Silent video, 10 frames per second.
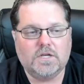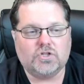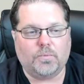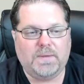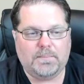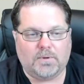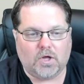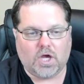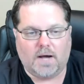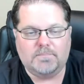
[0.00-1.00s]
So people
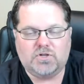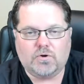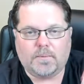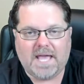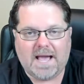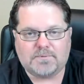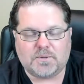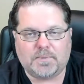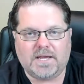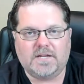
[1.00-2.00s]
come to a capture
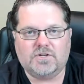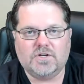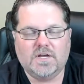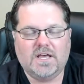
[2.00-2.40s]
page,